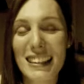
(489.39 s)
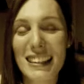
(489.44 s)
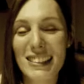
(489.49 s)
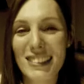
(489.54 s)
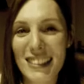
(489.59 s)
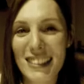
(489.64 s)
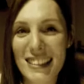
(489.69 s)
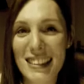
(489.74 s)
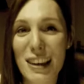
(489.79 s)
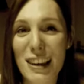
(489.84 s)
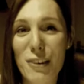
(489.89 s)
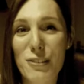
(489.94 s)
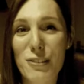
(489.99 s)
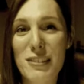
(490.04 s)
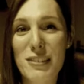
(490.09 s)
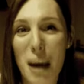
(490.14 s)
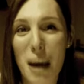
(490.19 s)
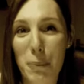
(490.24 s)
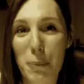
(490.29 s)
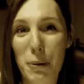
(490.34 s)
She
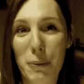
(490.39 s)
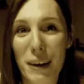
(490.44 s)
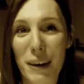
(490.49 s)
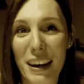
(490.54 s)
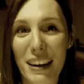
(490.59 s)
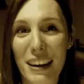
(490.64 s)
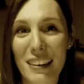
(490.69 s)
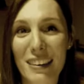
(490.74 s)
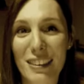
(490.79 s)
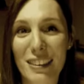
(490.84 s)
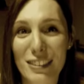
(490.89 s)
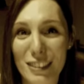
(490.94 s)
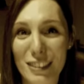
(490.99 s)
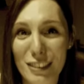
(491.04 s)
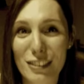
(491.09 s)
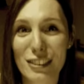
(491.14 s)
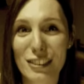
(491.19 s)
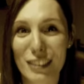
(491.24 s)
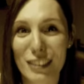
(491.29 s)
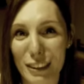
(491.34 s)
sells Tupperware on
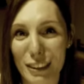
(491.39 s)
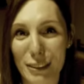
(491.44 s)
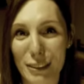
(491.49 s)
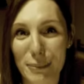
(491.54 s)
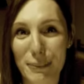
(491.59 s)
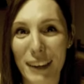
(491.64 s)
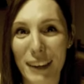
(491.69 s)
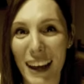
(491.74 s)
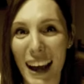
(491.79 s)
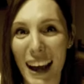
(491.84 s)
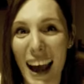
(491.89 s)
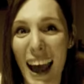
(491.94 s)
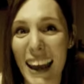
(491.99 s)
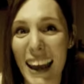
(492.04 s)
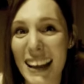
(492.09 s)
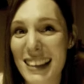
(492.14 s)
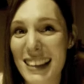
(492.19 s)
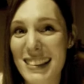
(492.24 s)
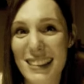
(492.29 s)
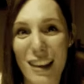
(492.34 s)
YouTube
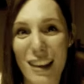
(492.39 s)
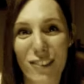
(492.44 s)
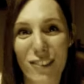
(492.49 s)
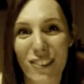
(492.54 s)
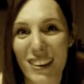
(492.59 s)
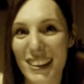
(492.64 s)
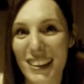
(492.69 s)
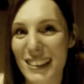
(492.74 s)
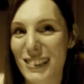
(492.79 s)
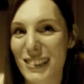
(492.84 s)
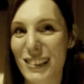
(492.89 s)
and it's so funny.